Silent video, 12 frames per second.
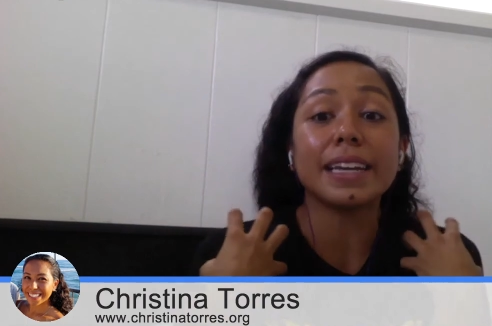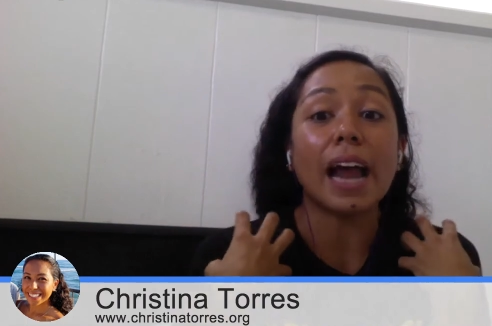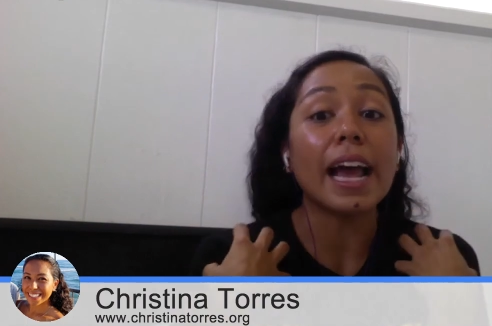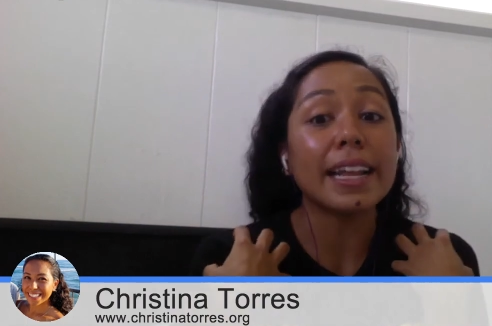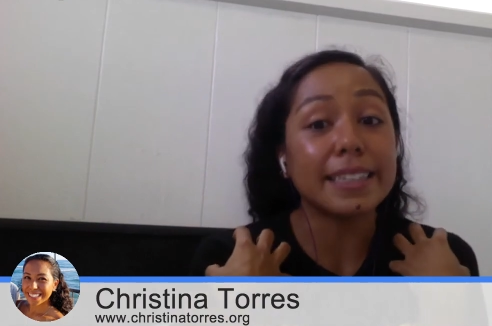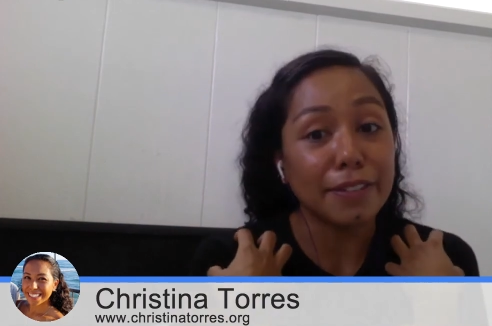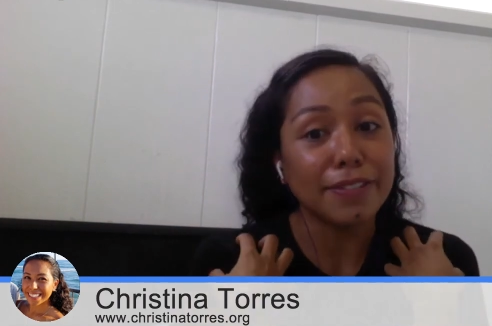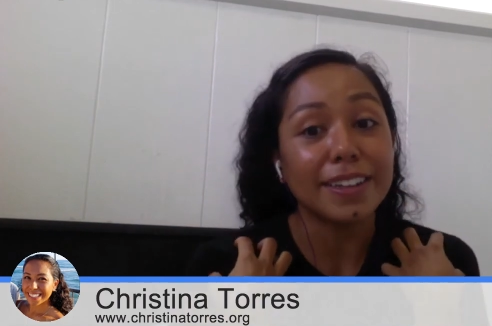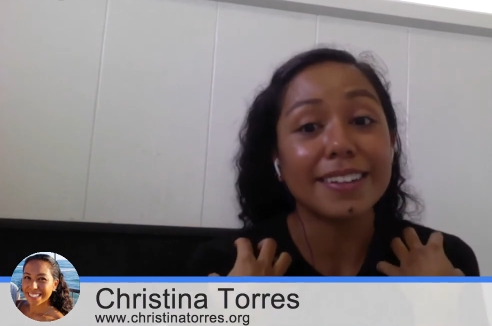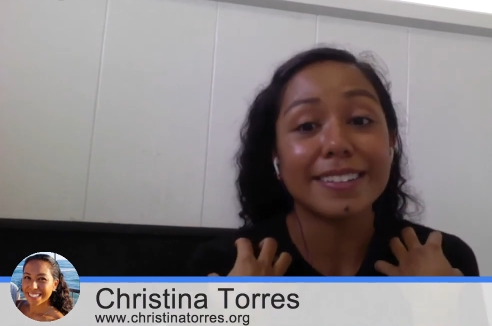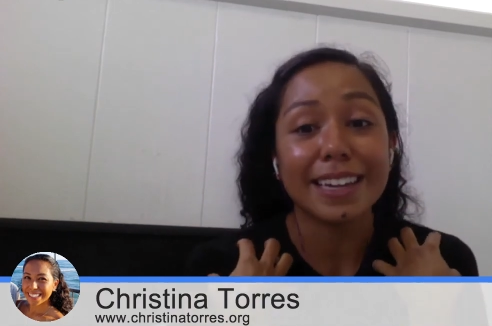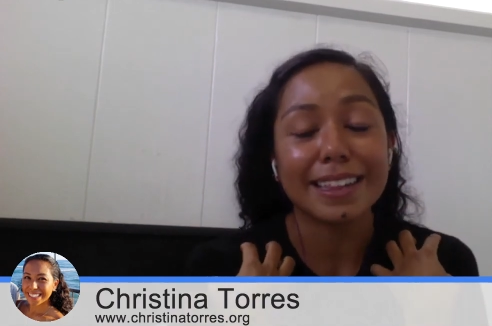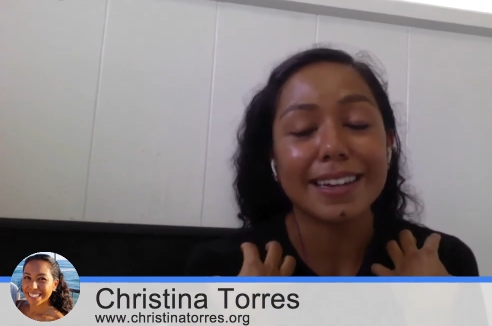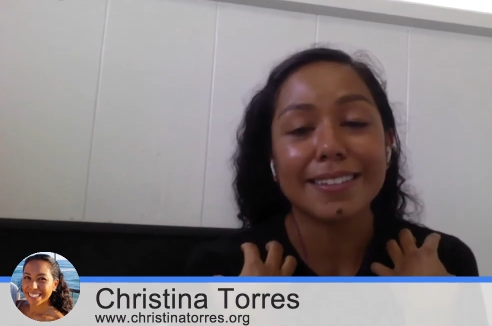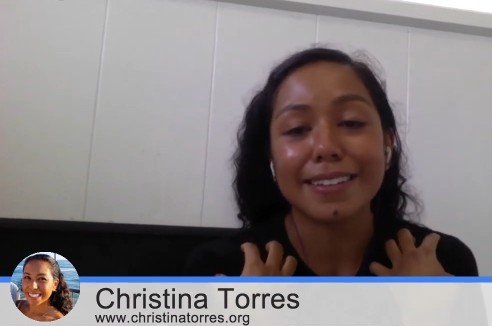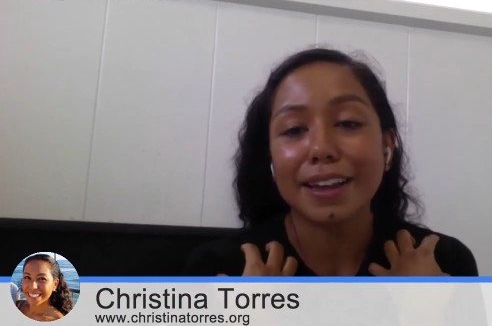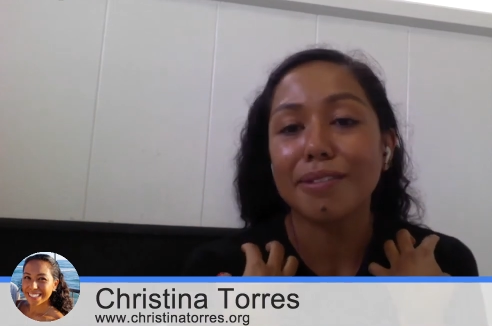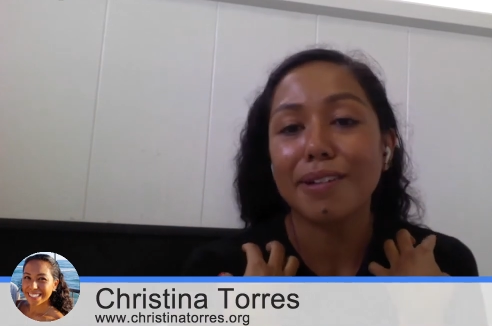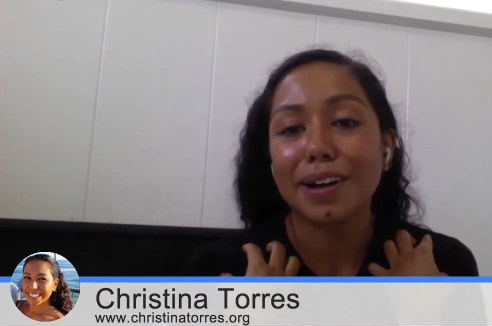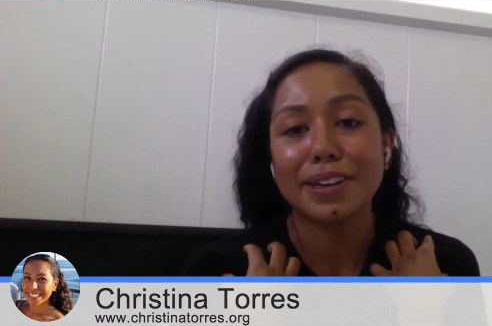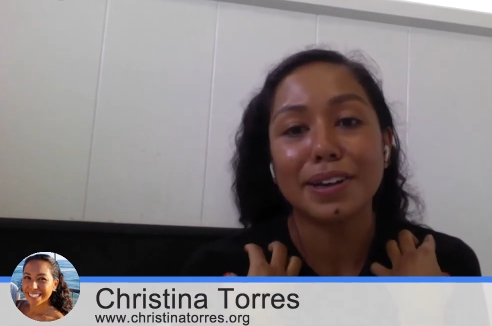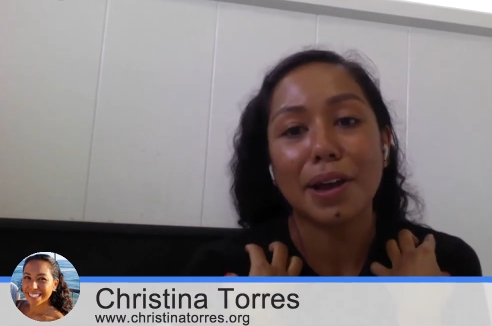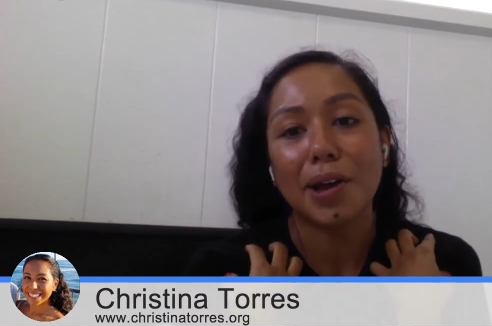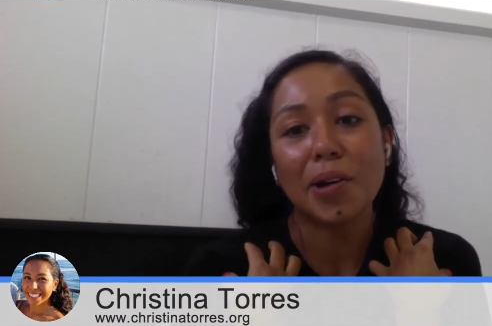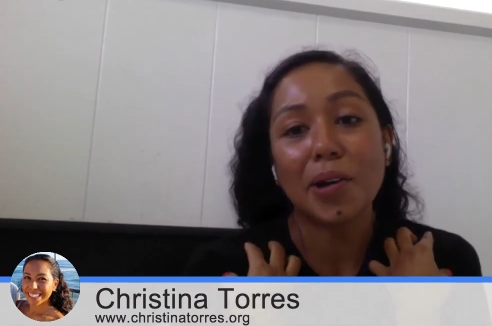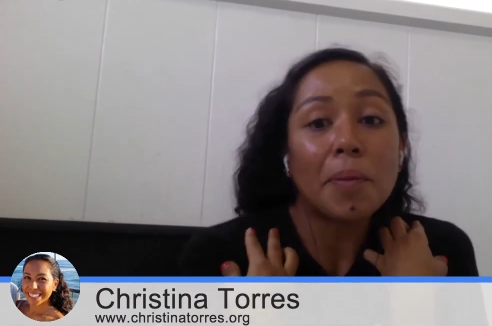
Speaker 1: I definitely said things like, well, you know,